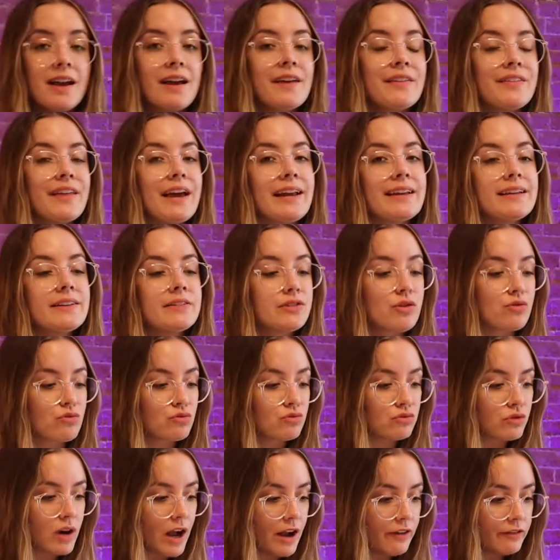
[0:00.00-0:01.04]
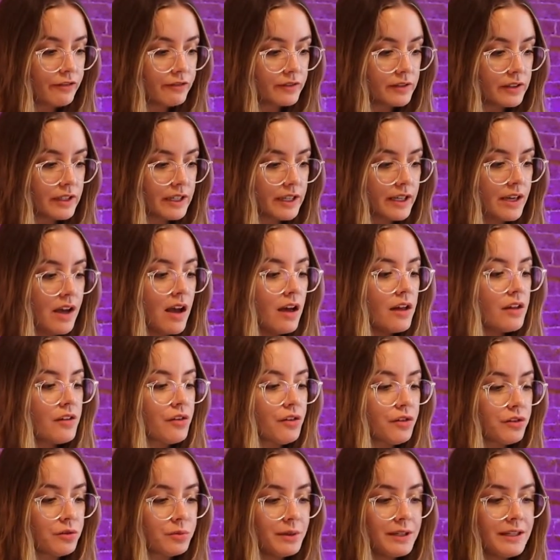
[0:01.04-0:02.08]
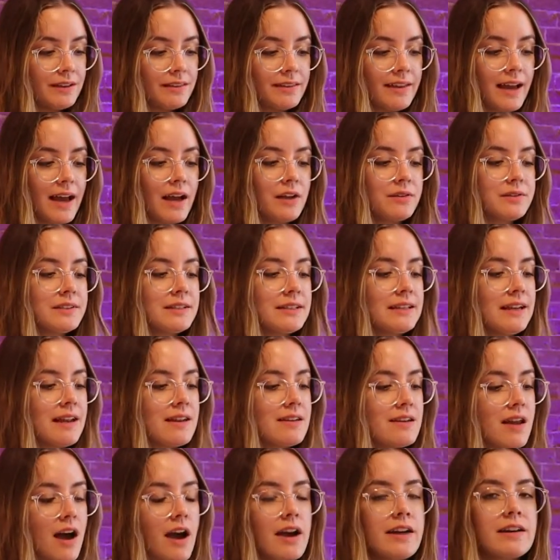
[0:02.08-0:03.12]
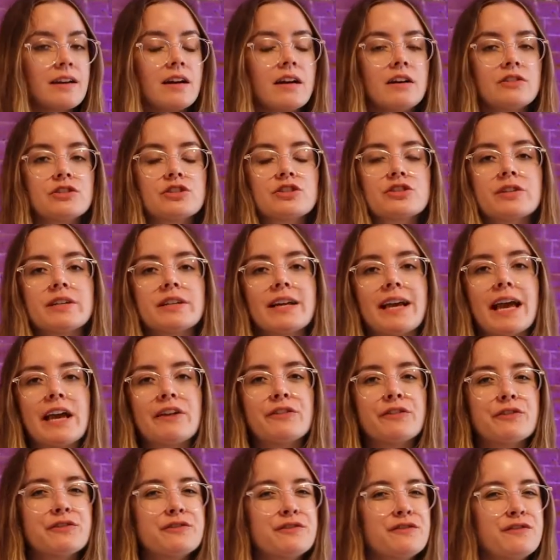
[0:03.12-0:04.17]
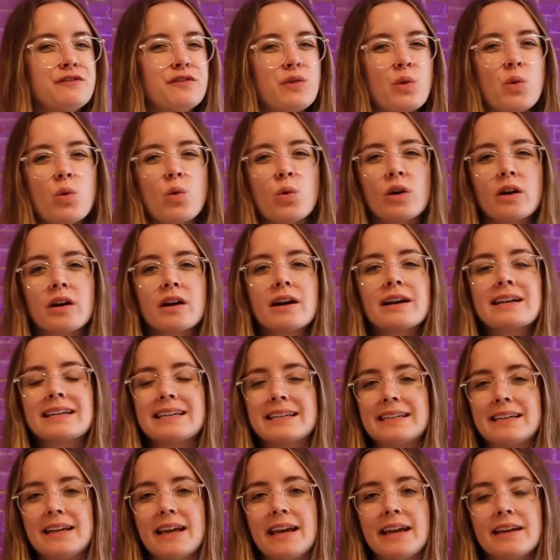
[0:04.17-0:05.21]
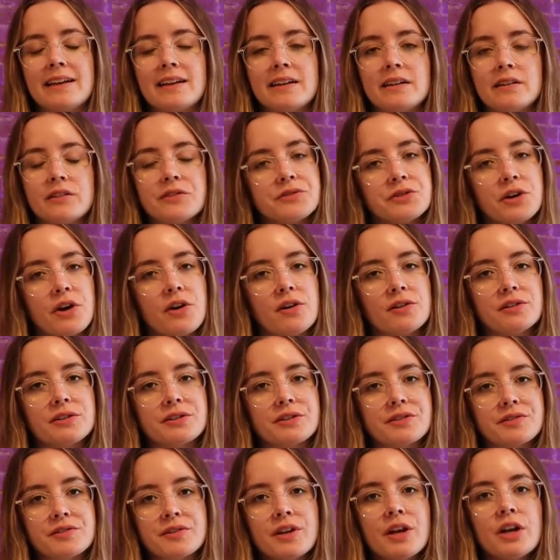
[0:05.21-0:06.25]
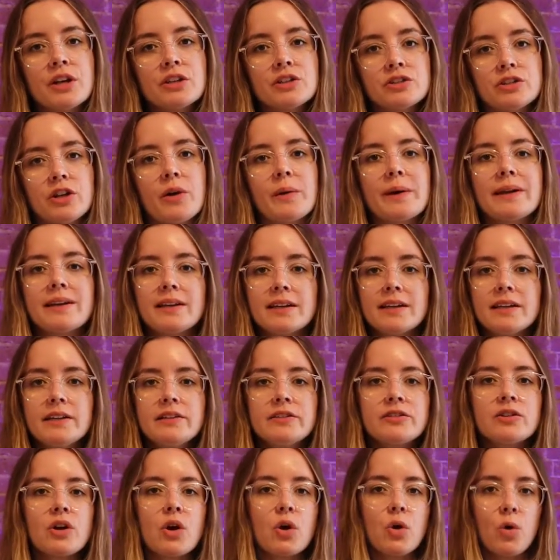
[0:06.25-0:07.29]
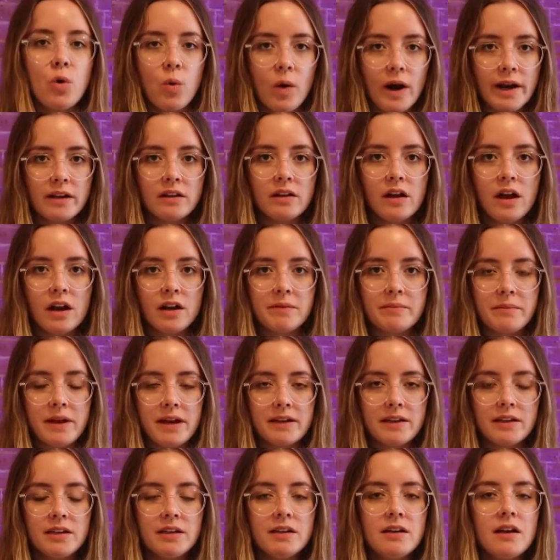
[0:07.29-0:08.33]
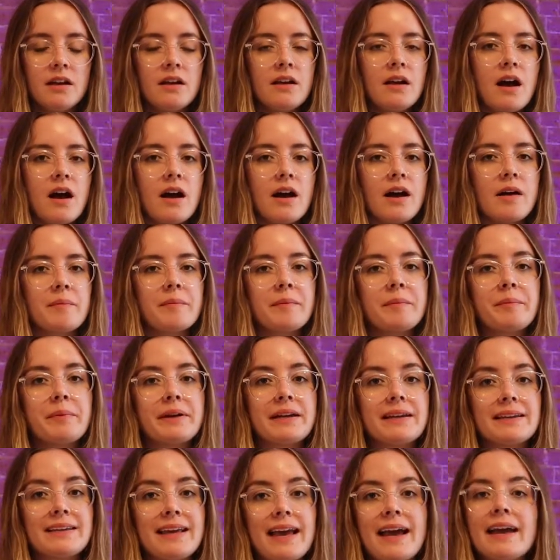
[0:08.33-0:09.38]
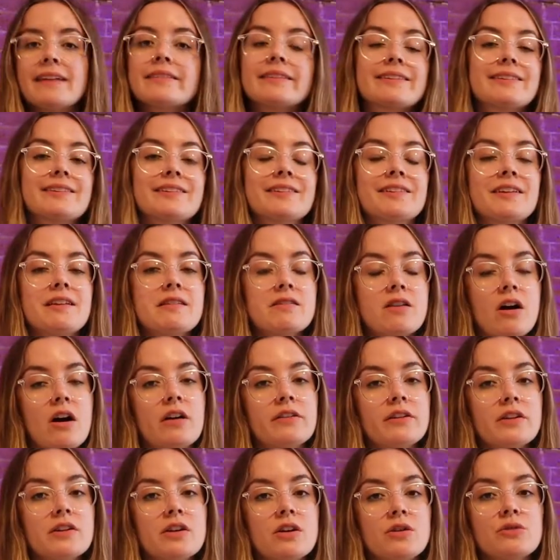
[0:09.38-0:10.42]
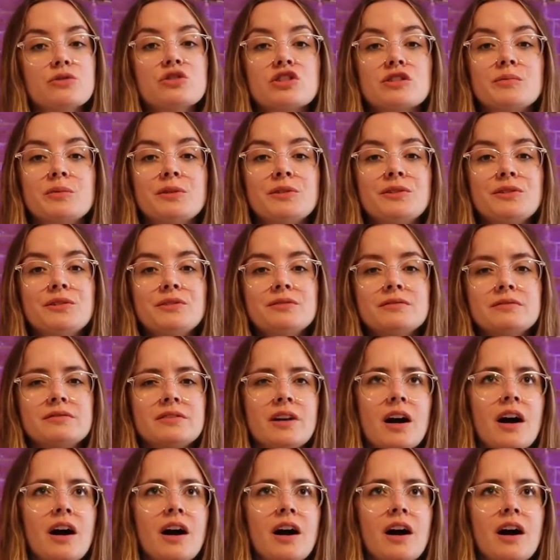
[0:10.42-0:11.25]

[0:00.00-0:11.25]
that is roughly 3,904 Canadian dollars. So it is quite a lot of money. But again, this is a non-negotiable